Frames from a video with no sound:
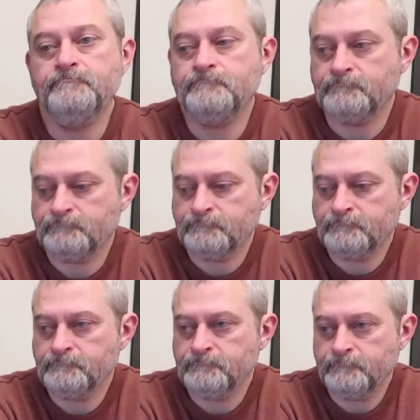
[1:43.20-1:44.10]

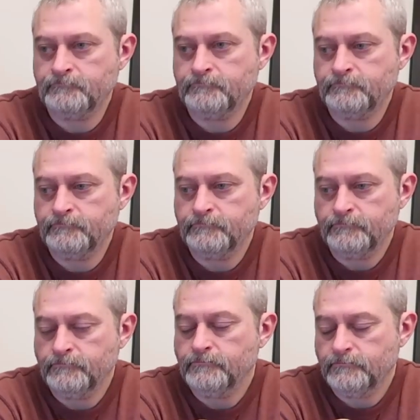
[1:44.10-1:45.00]

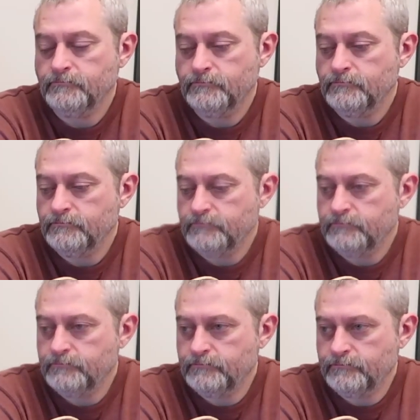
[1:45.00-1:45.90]

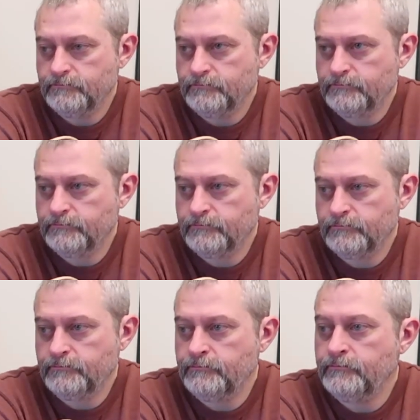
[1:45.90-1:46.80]

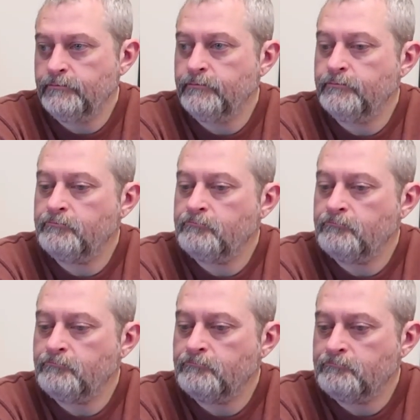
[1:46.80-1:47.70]

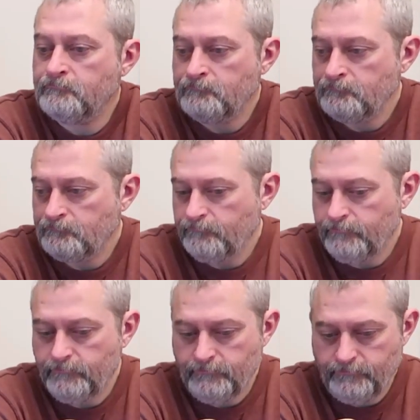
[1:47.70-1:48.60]

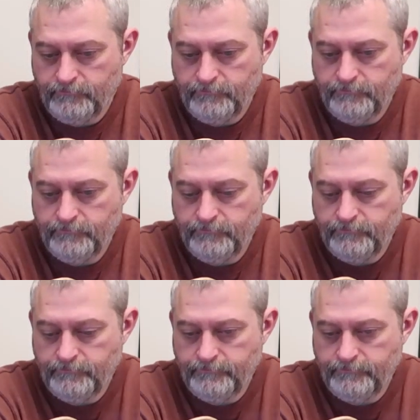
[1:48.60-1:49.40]
The person shown says nothing.